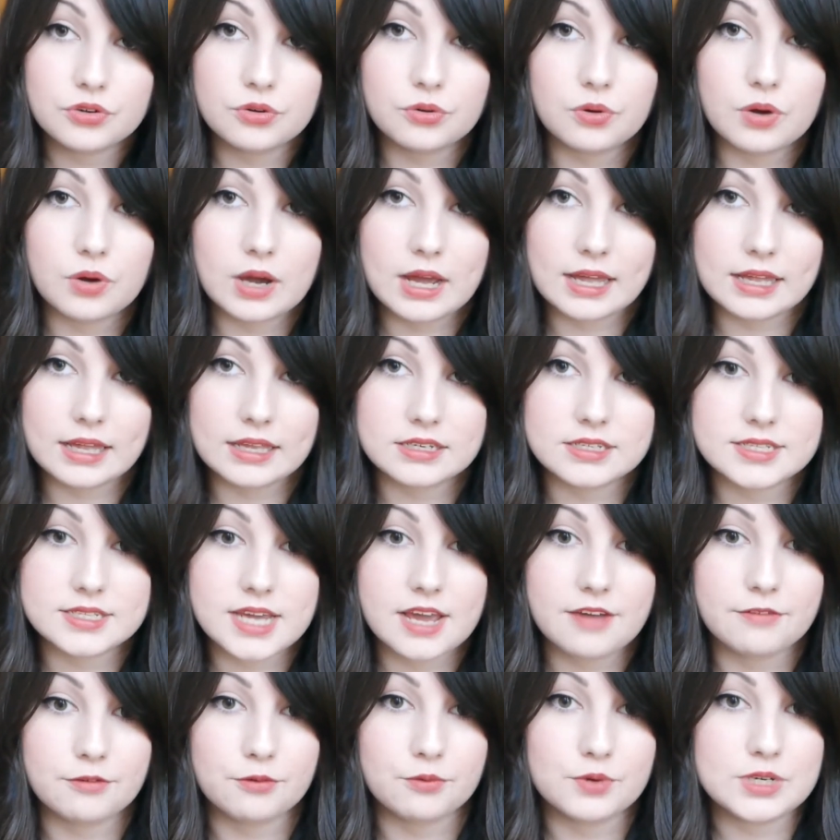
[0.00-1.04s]
go and
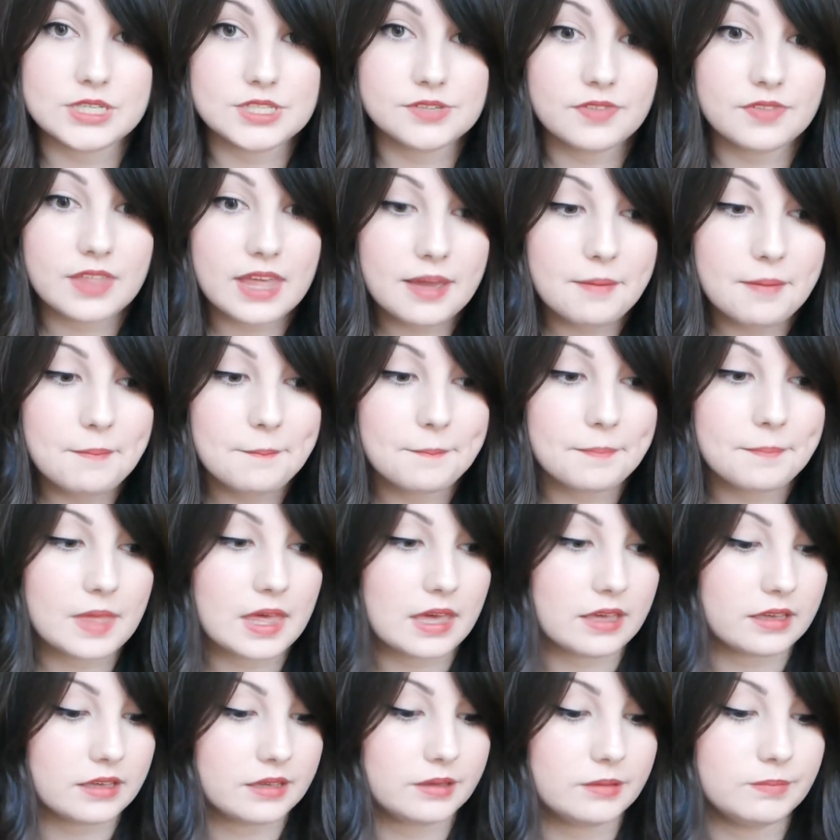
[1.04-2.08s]
have a read of
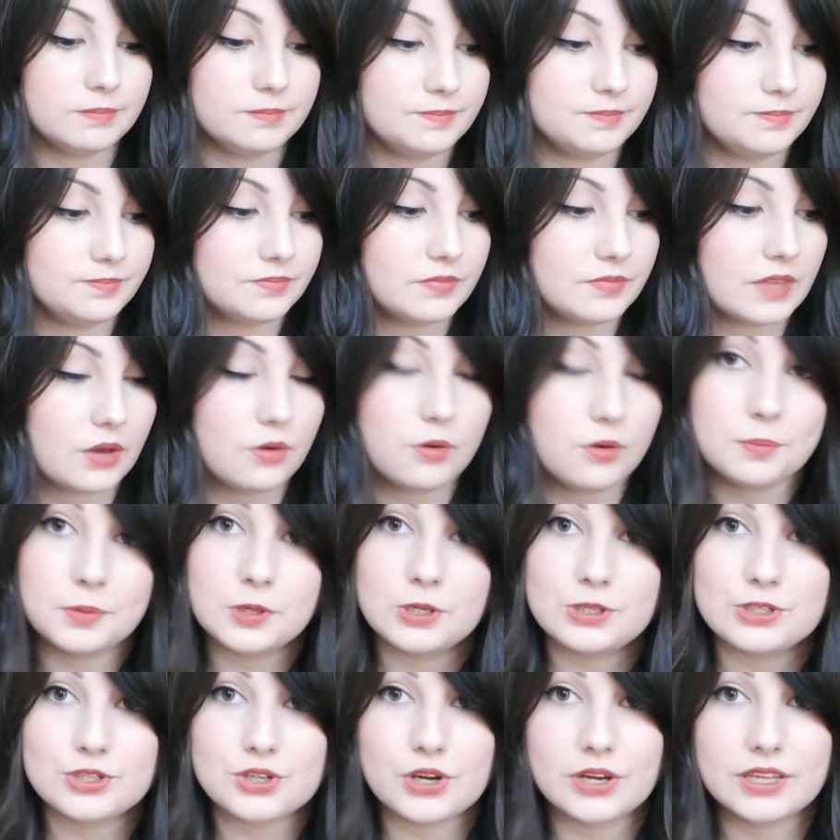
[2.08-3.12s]
them. I hope
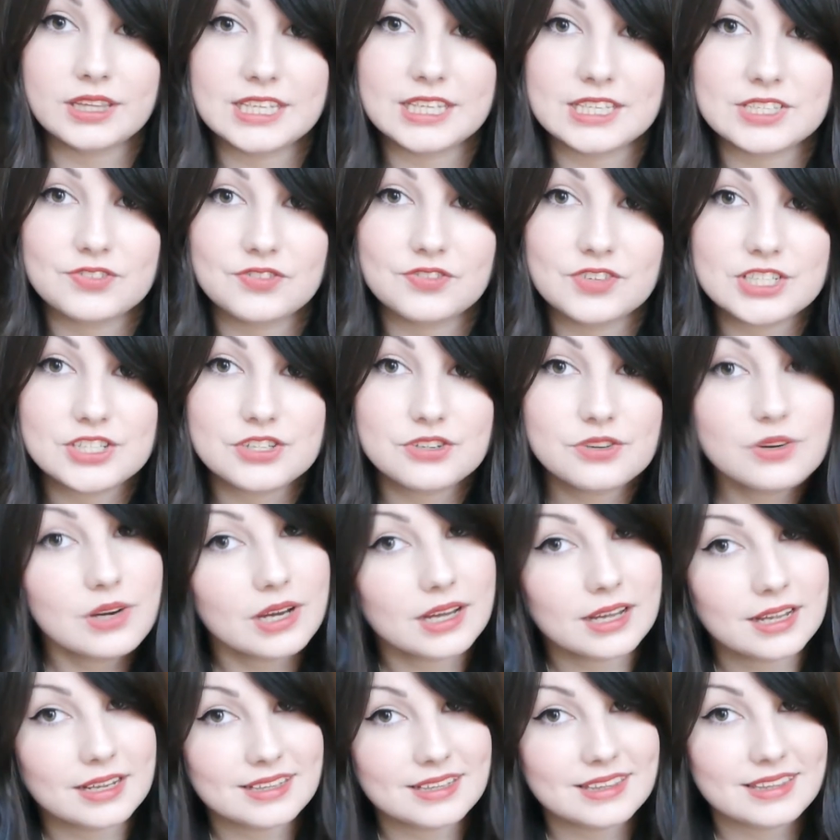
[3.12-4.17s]
you enjoyed this video
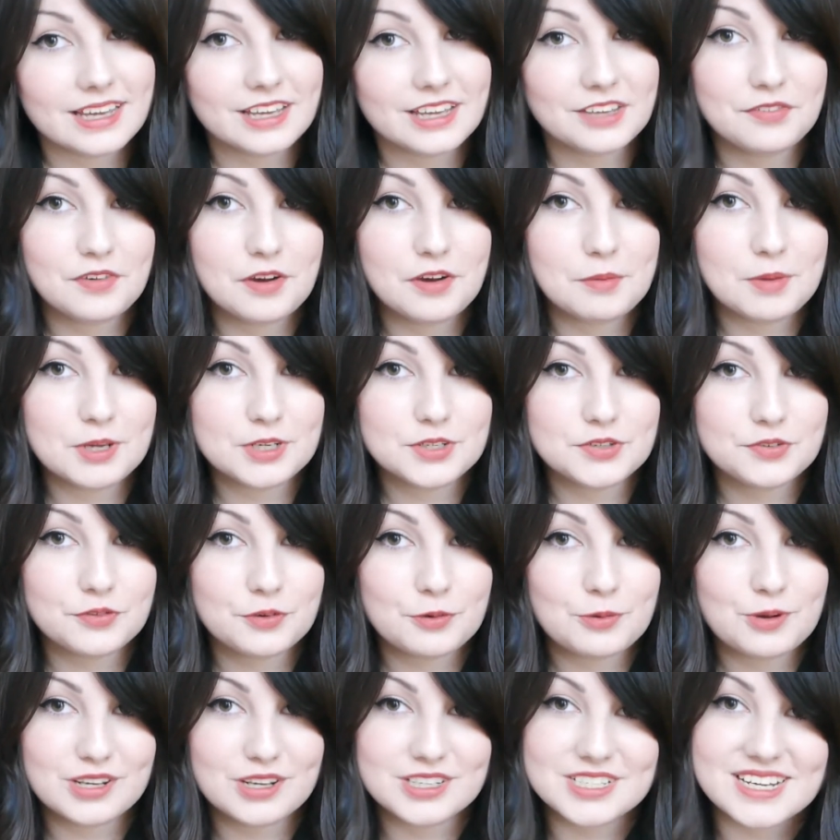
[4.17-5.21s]
and thank you very much
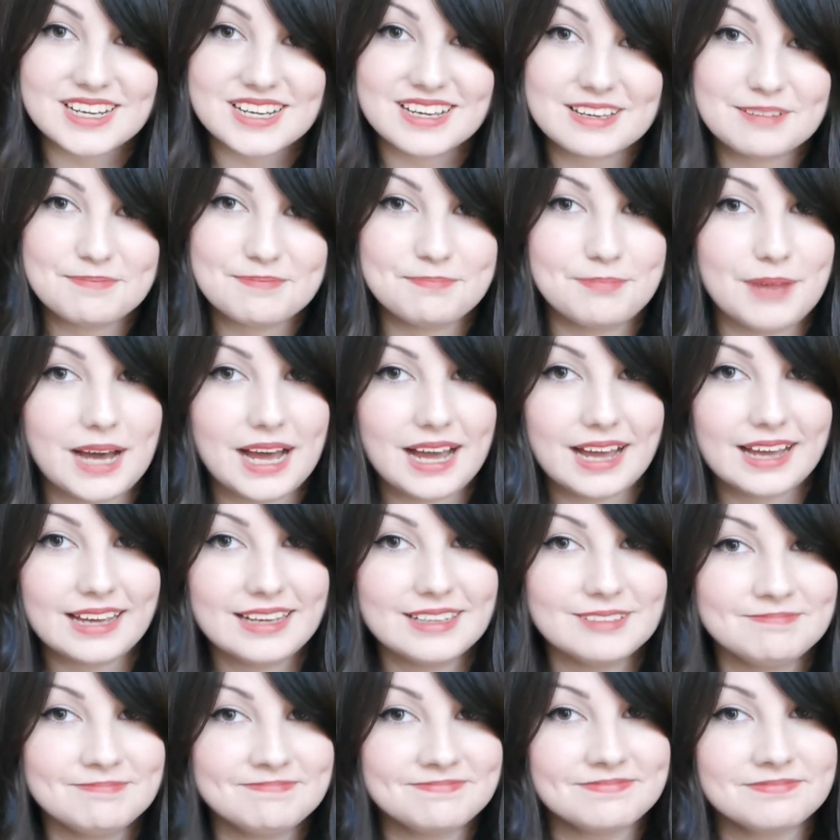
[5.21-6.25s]
for watching.
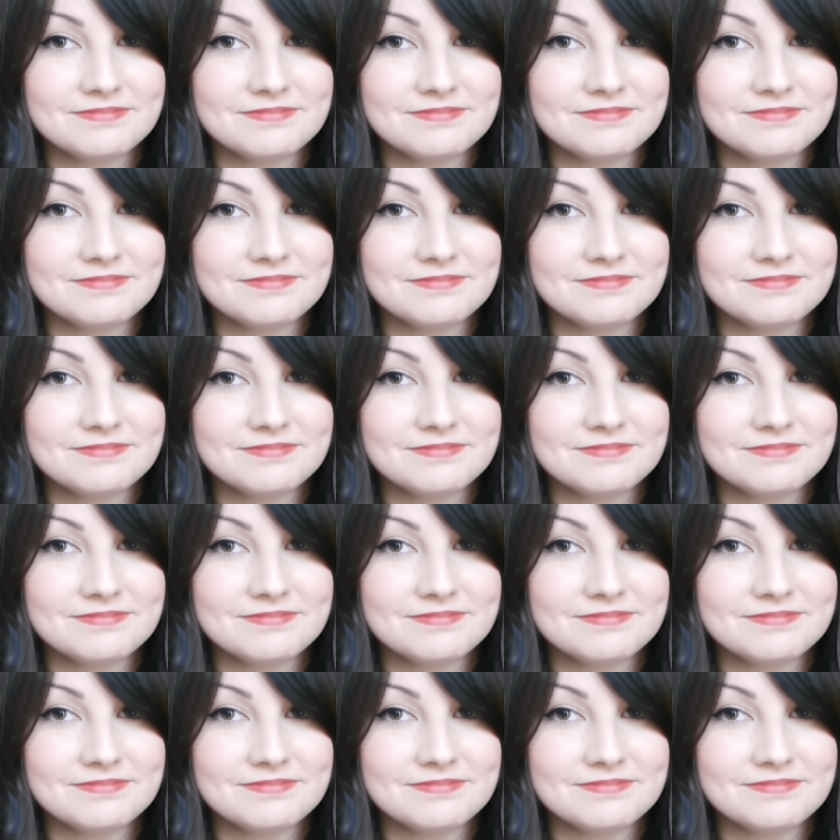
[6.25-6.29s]
Bye!